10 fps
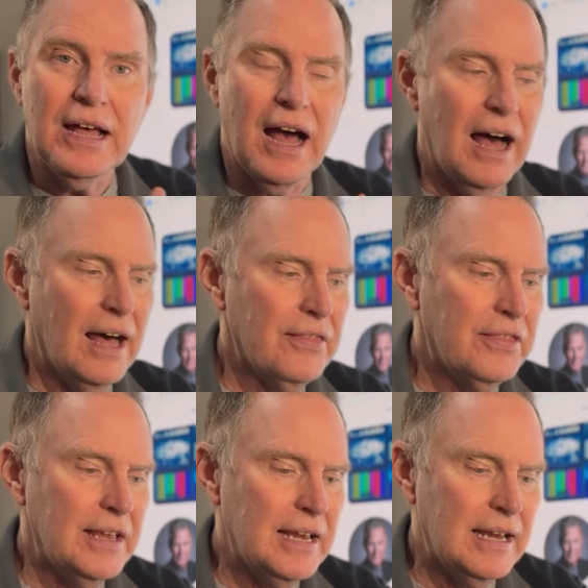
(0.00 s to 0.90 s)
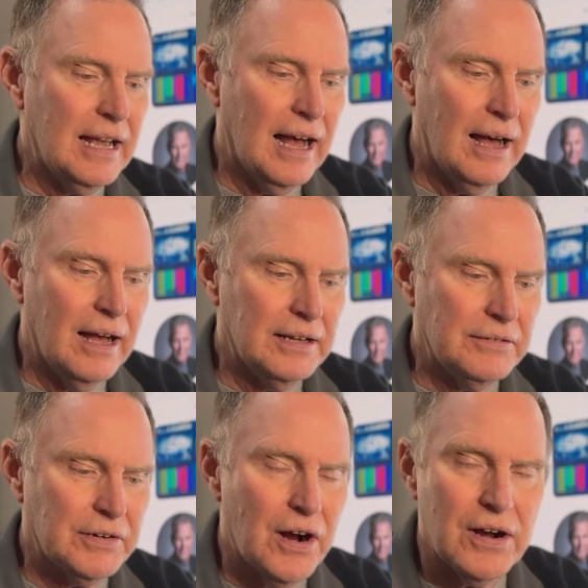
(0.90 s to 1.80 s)
in
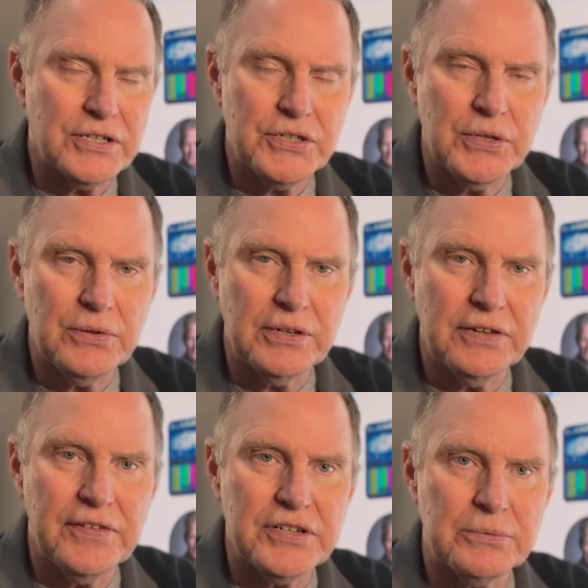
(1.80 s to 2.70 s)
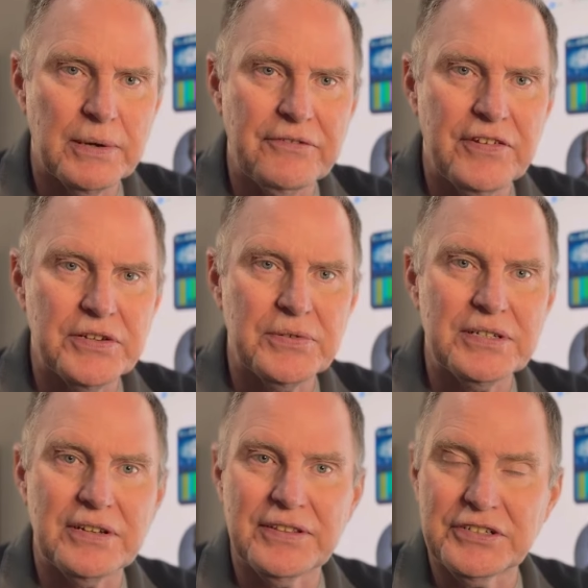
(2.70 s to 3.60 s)
regards to the Division of Marine
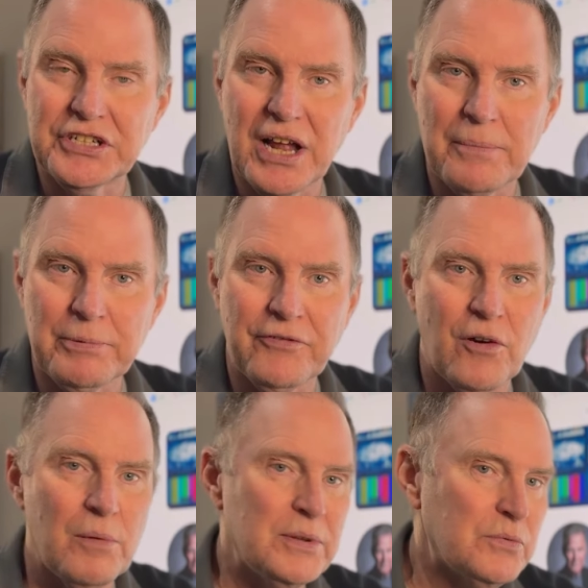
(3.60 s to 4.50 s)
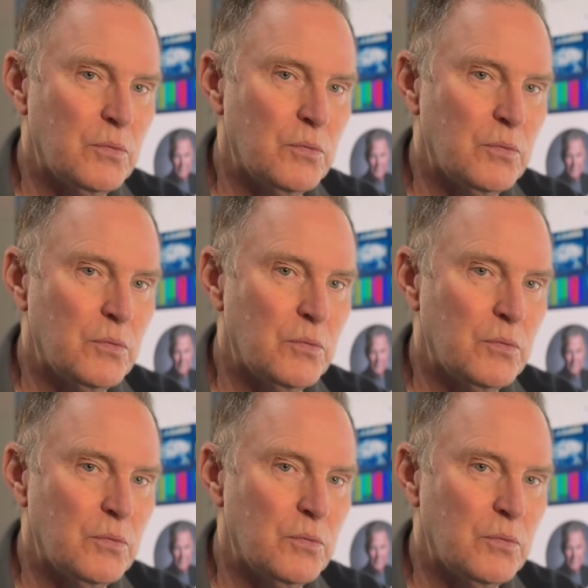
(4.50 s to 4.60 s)
Fisheries on the job performance.